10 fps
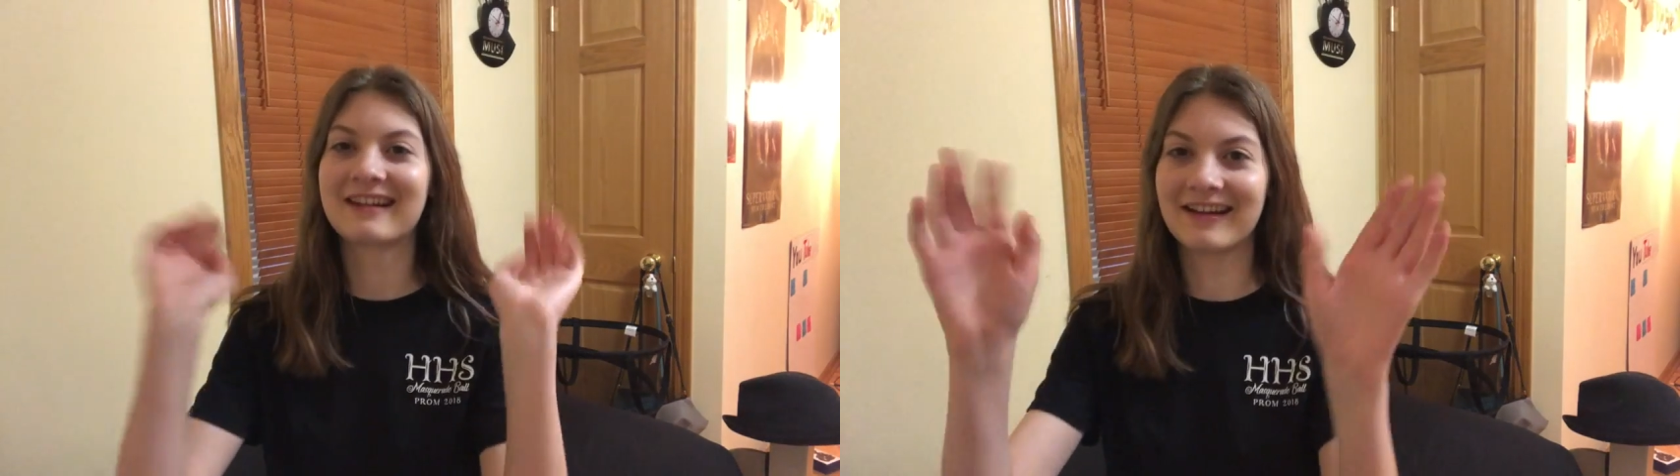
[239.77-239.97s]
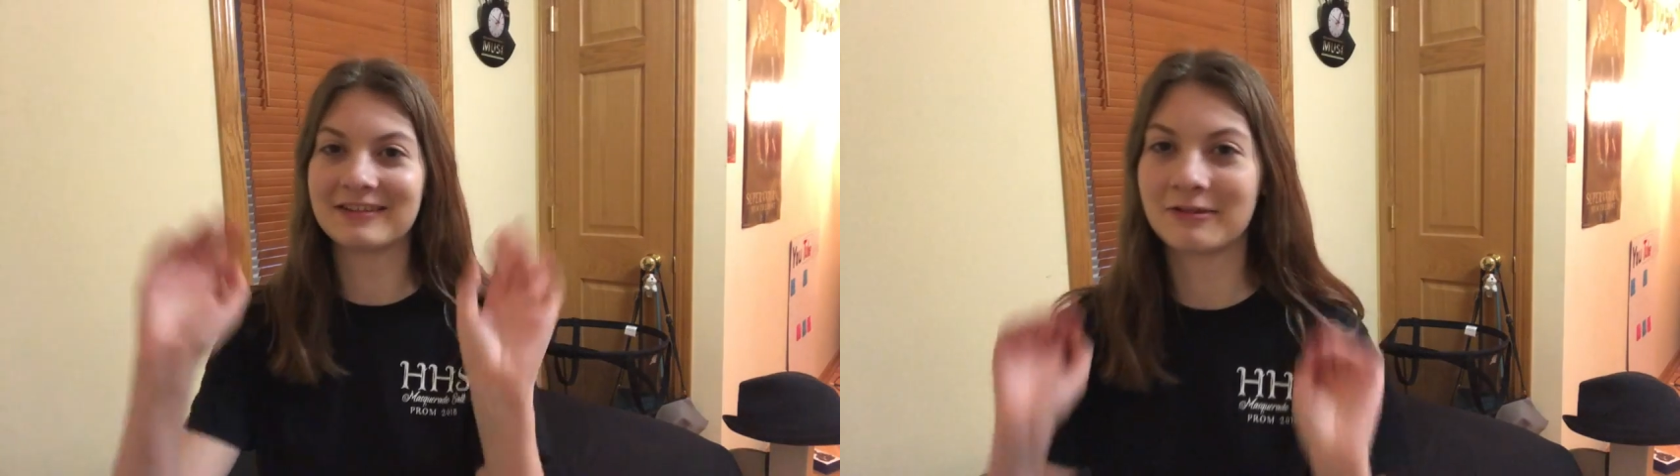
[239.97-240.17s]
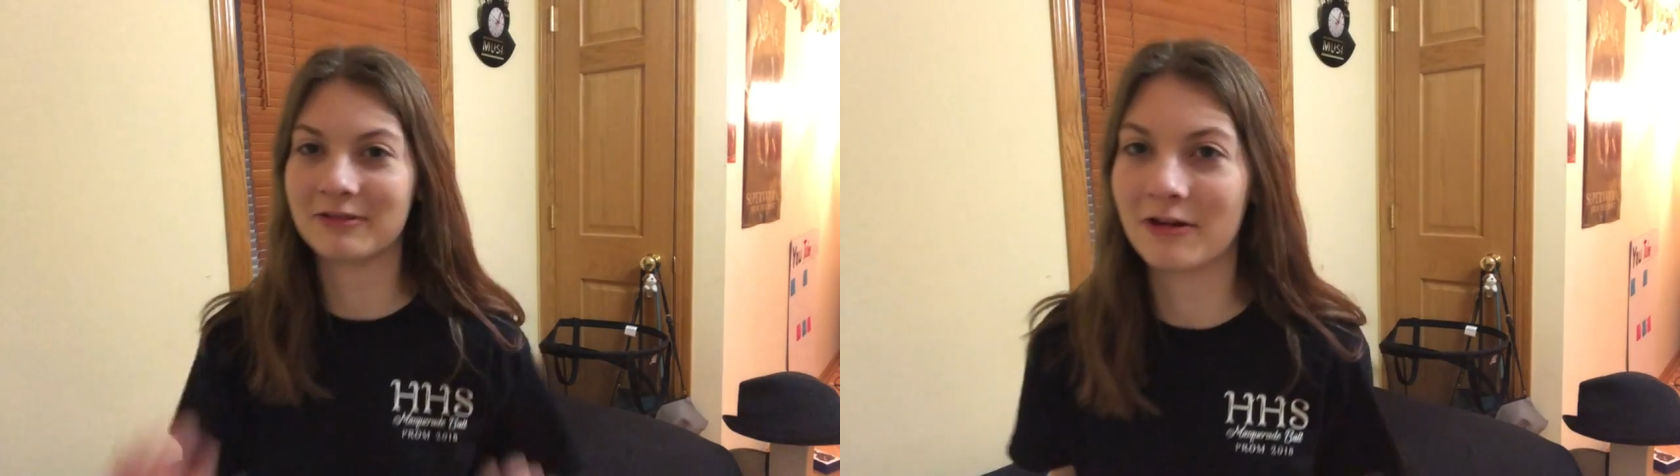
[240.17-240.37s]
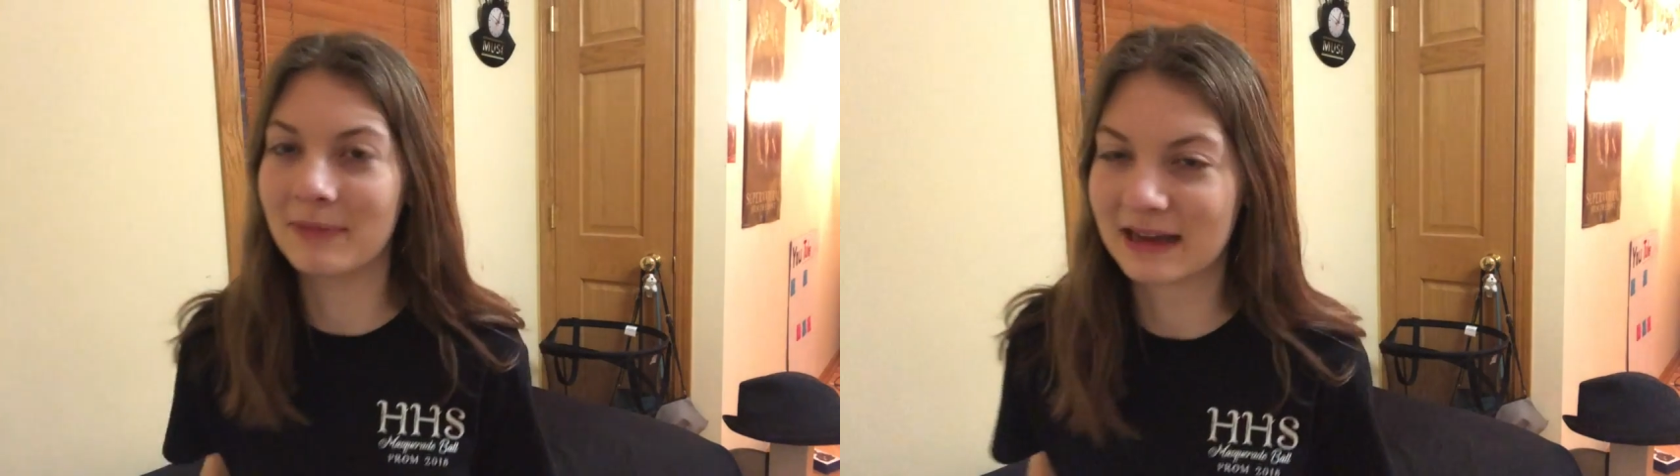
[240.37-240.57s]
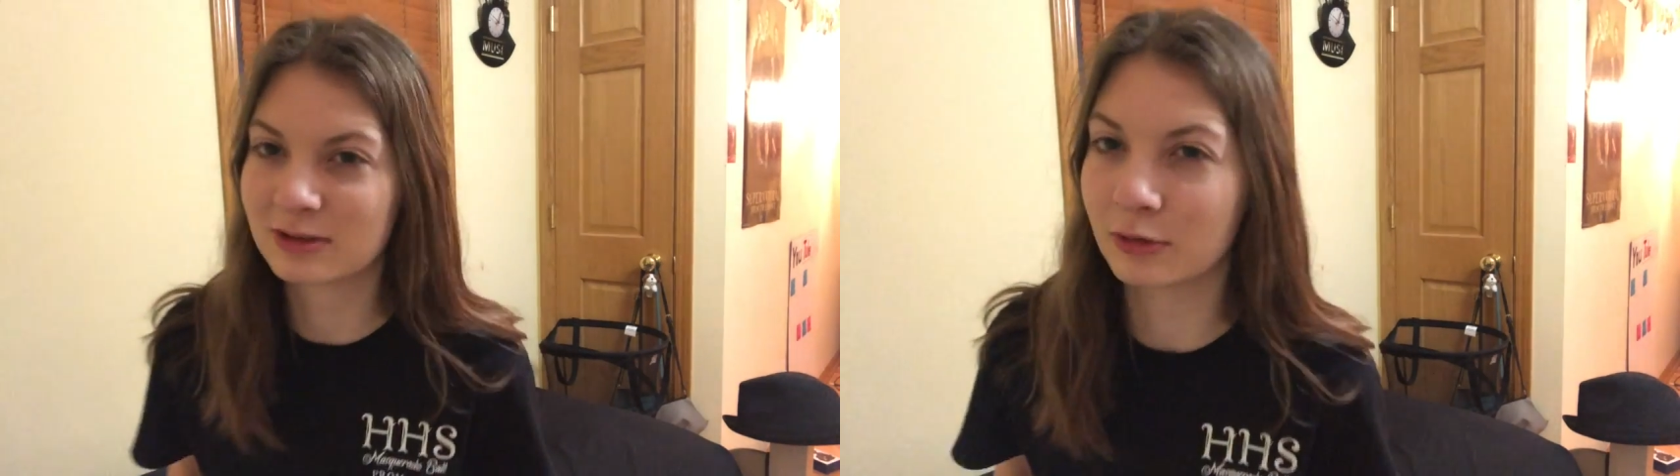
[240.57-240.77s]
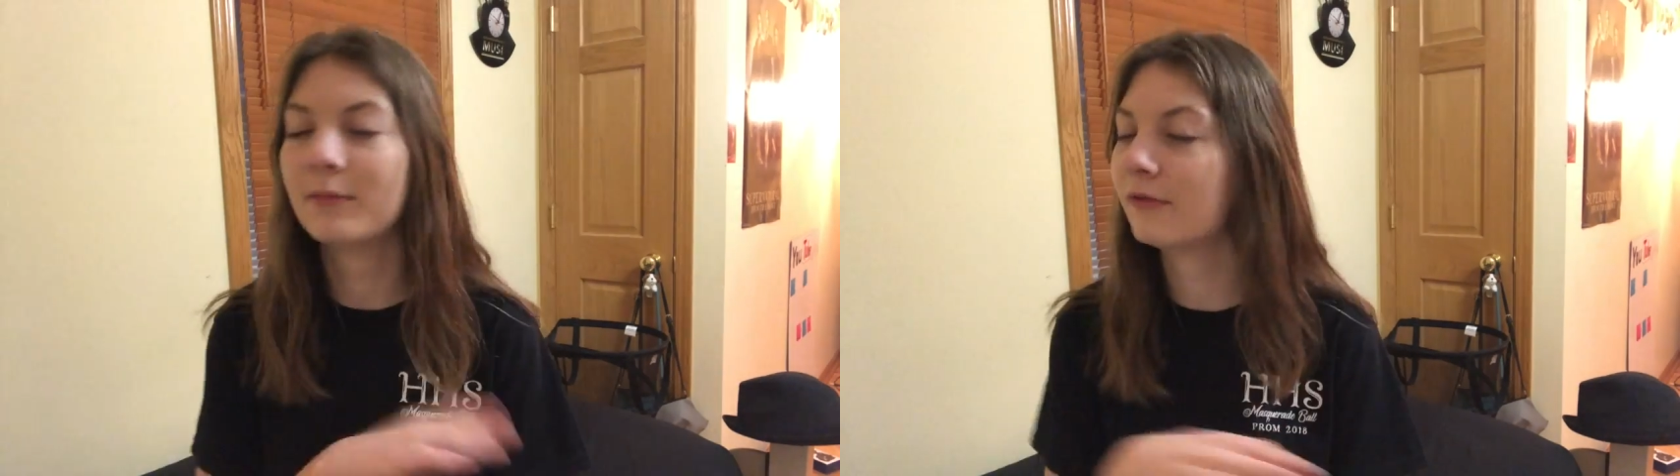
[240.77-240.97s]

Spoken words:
okay, I'll tell you the whole backstory.